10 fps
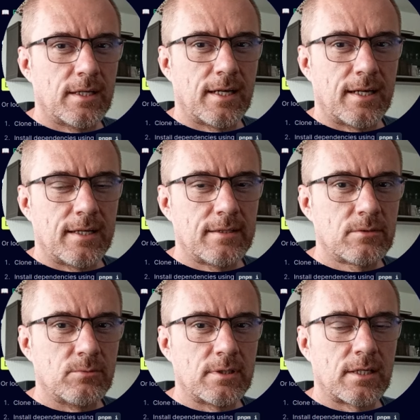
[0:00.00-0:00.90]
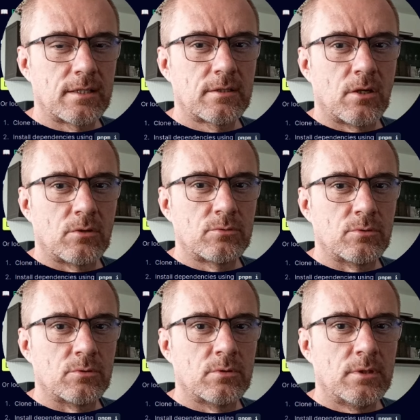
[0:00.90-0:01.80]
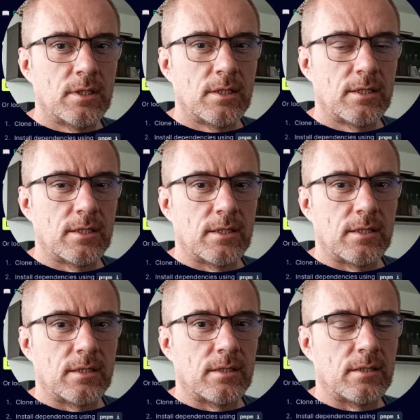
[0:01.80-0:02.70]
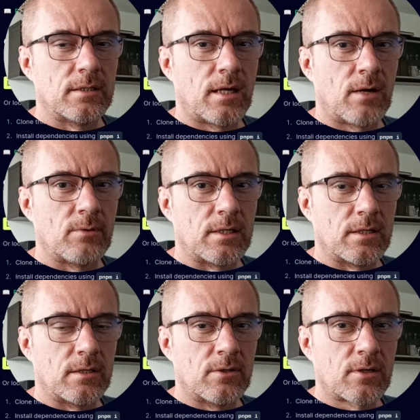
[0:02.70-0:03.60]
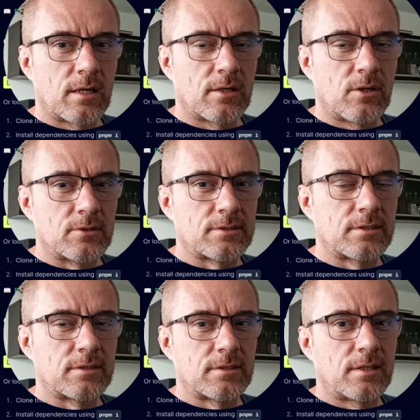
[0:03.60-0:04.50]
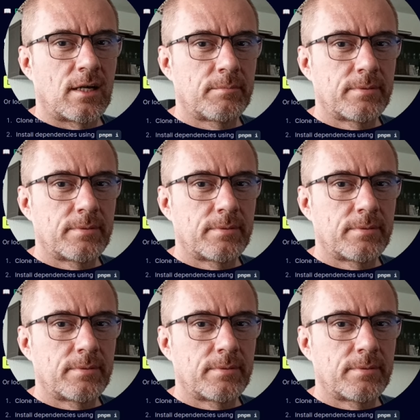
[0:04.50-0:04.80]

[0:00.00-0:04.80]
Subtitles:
and we can go to our localhost app